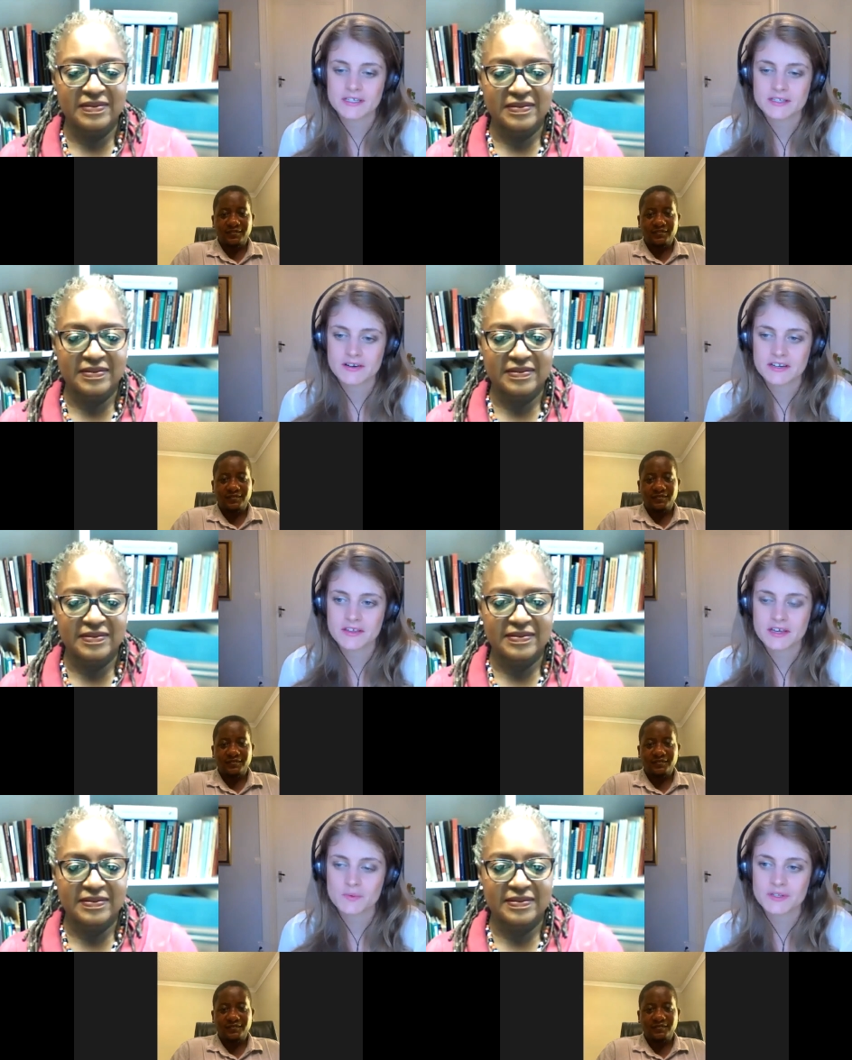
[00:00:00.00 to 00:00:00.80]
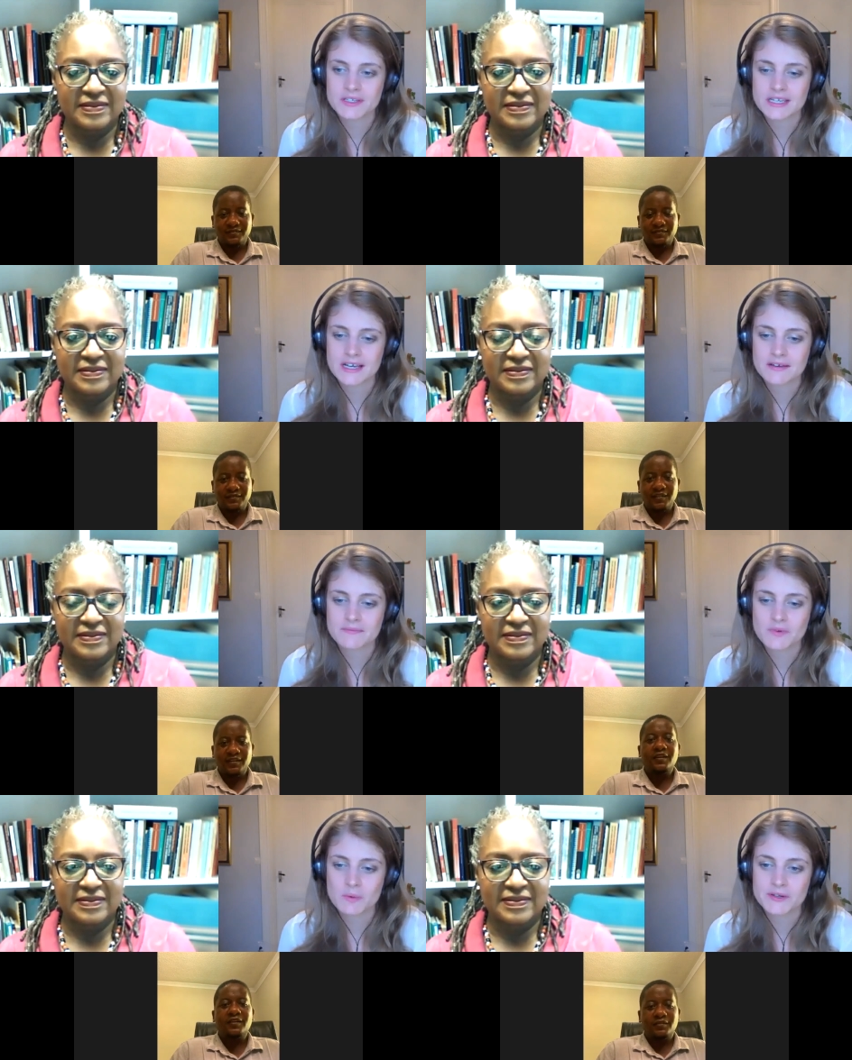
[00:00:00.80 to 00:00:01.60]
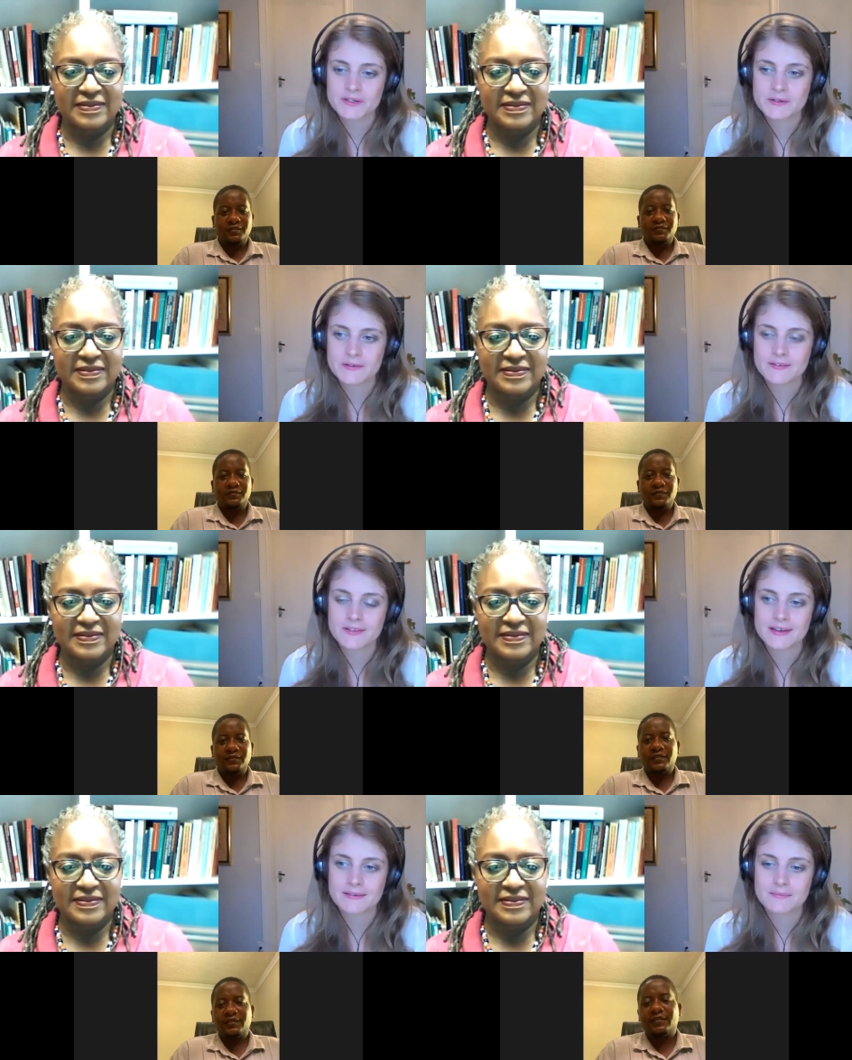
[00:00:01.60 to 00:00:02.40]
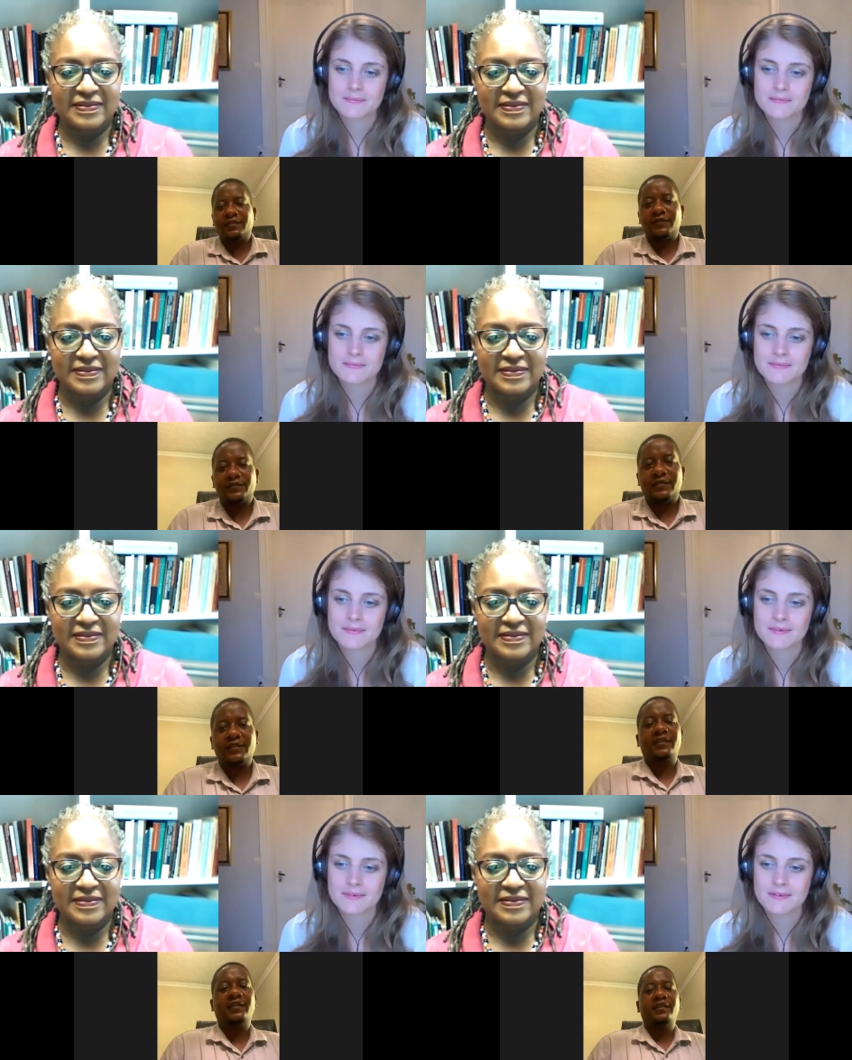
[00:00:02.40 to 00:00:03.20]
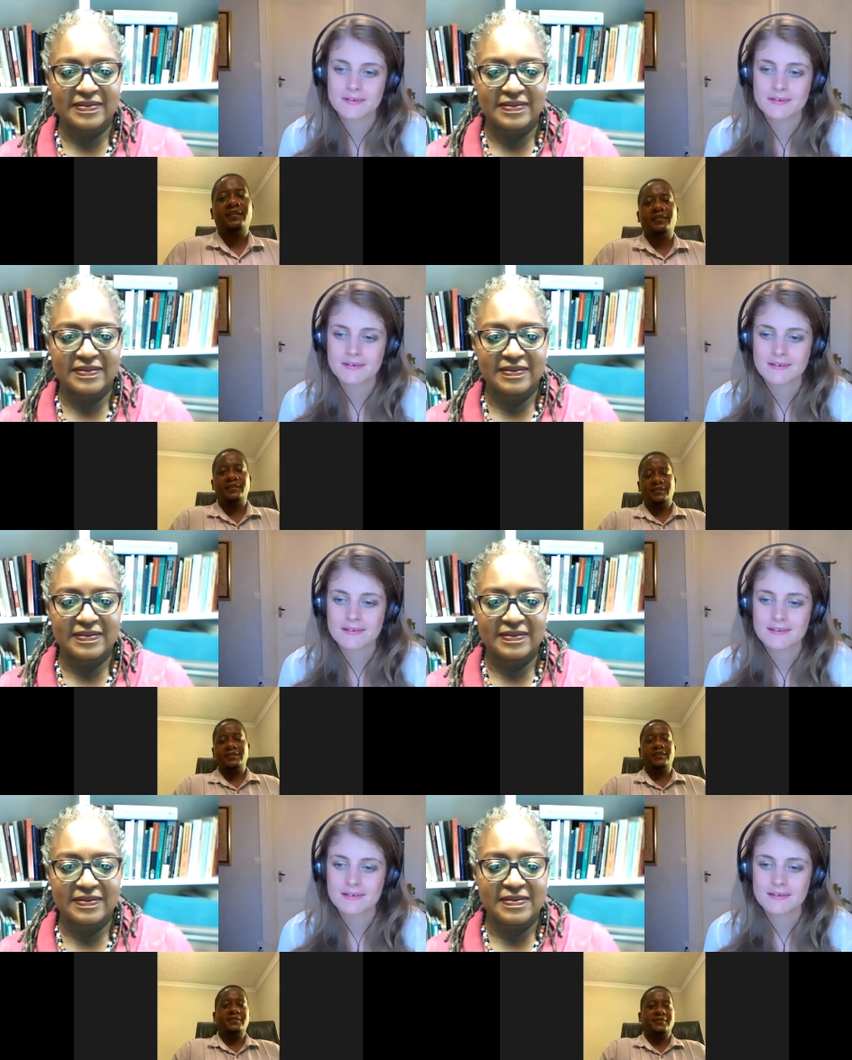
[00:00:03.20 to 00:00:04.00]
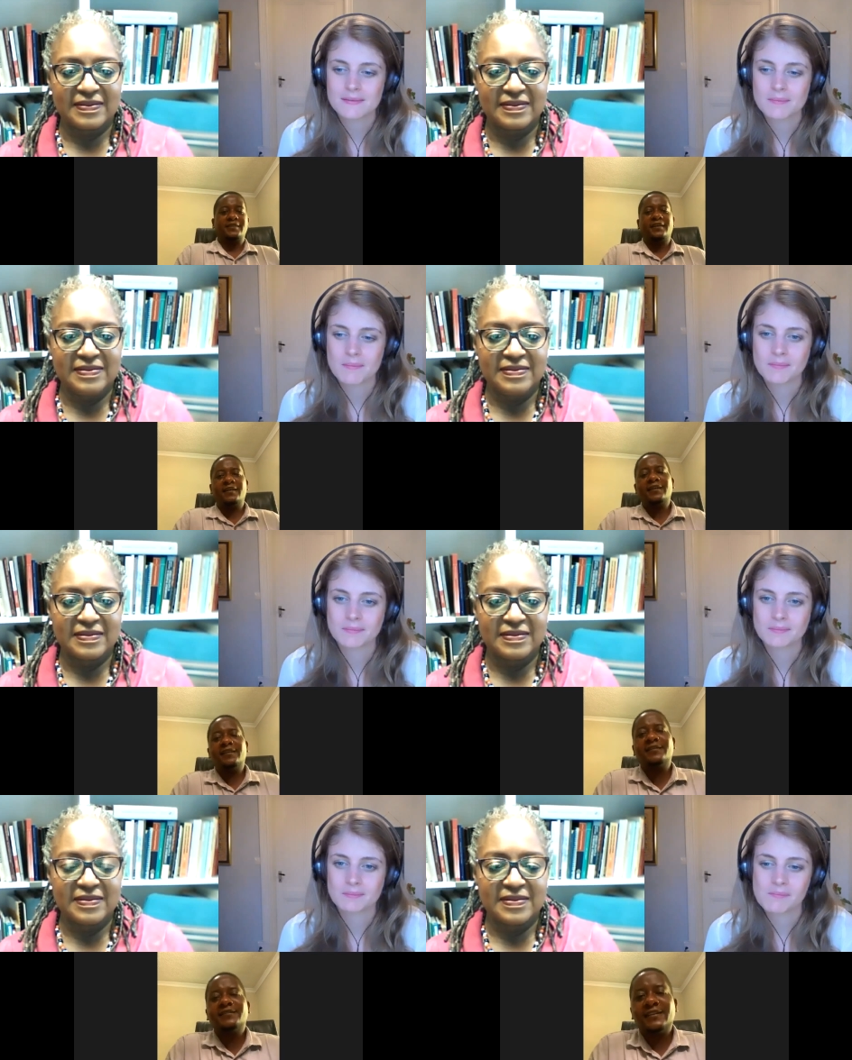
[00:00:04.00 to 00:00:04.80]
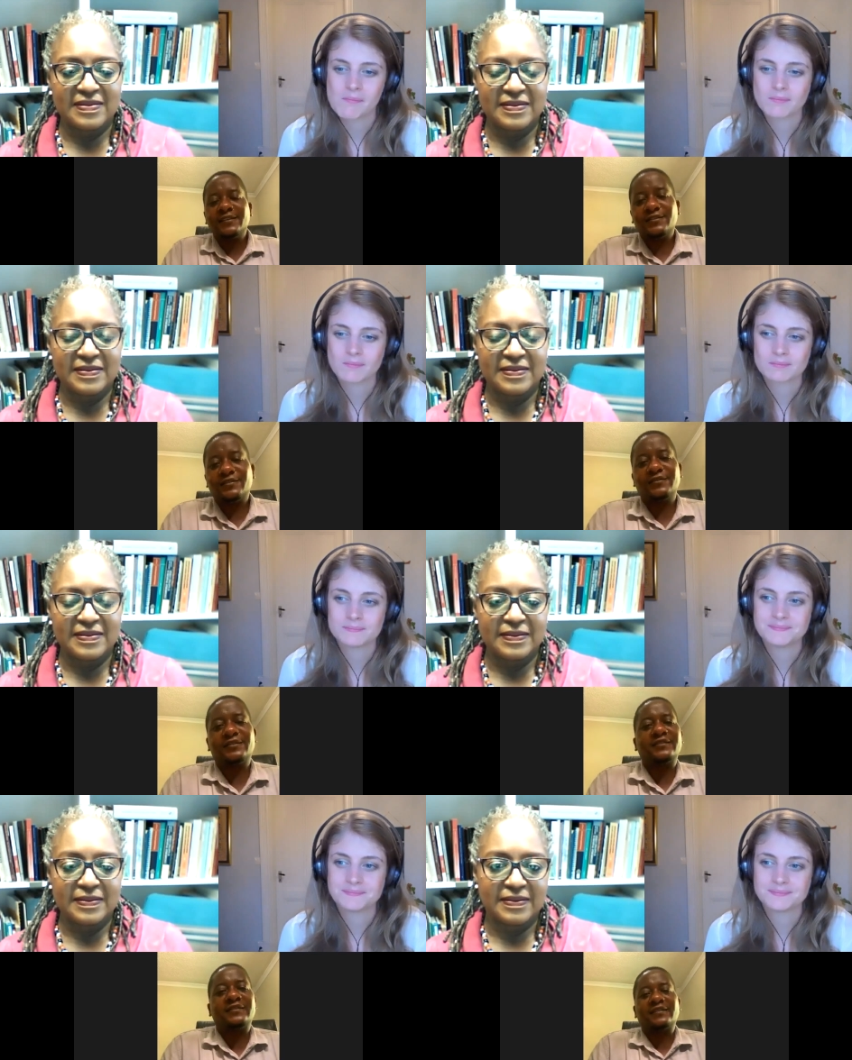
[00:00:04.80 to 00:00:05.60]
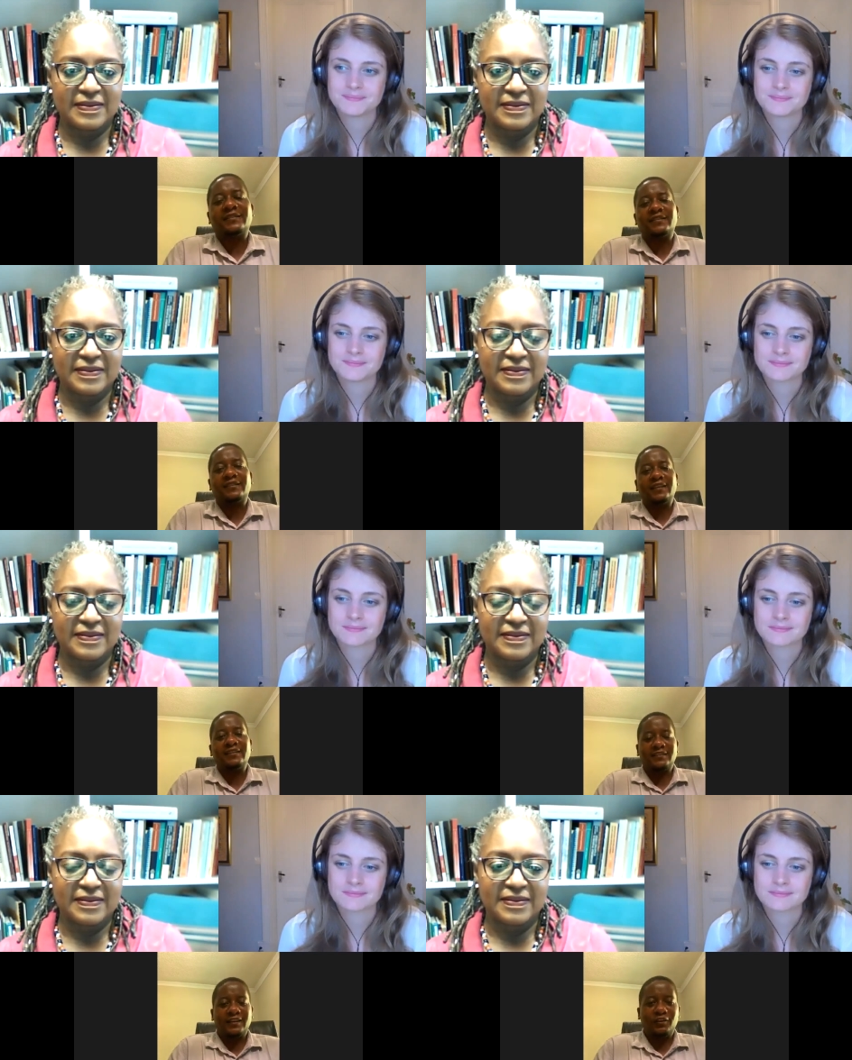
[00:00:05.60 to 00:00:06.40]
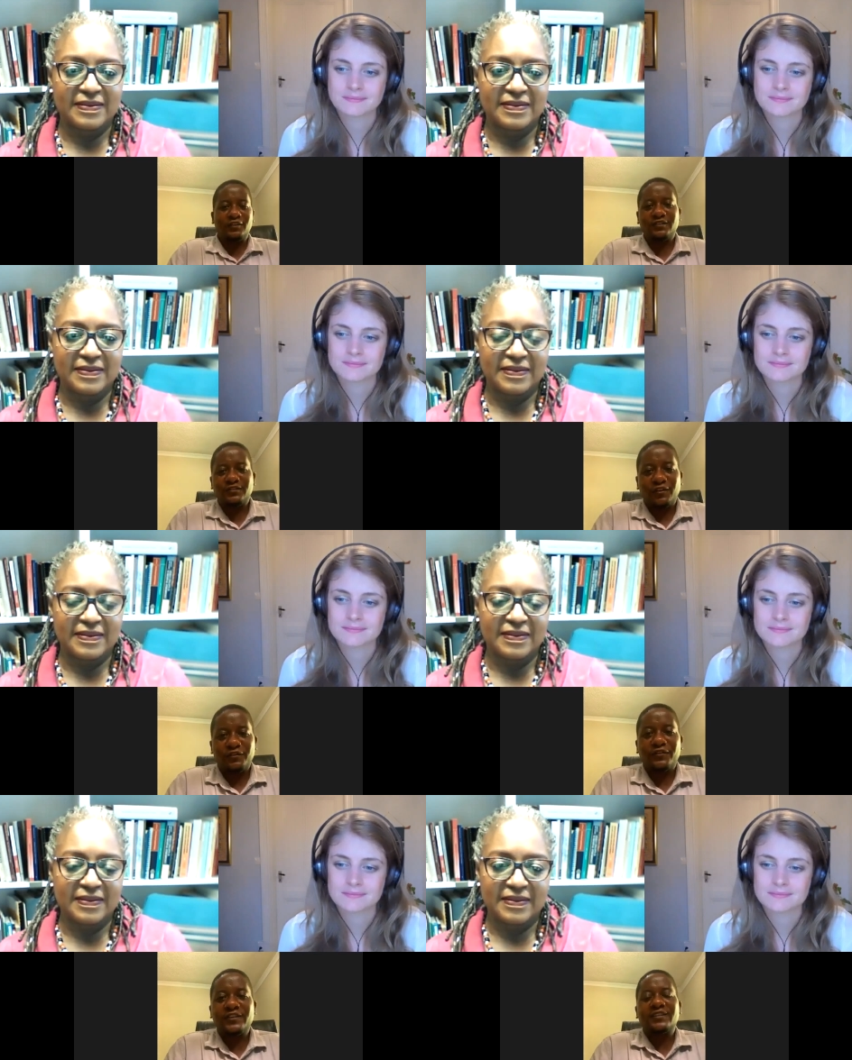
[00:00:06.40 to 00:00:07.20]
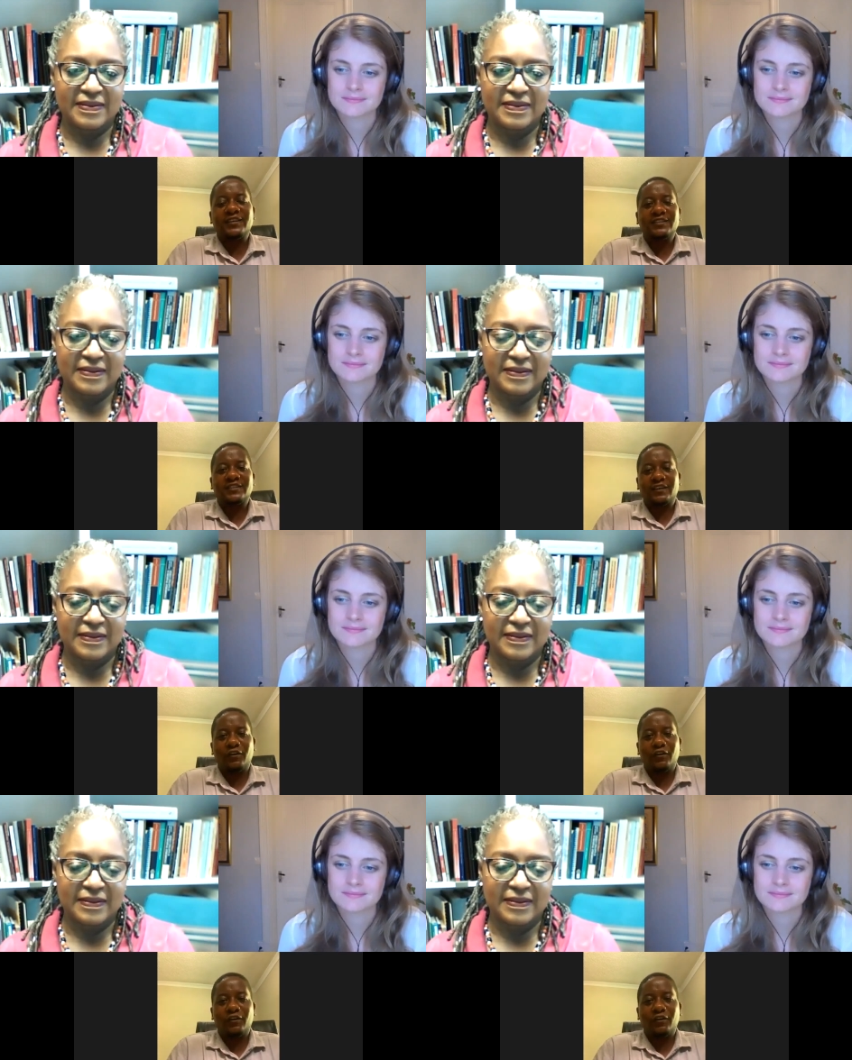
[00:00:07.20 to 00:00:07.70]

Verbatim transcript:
Speaker 1: Is there anything you want to say, Robert? Uh,
Speaker 2: yes, uh, there's there's a lot of research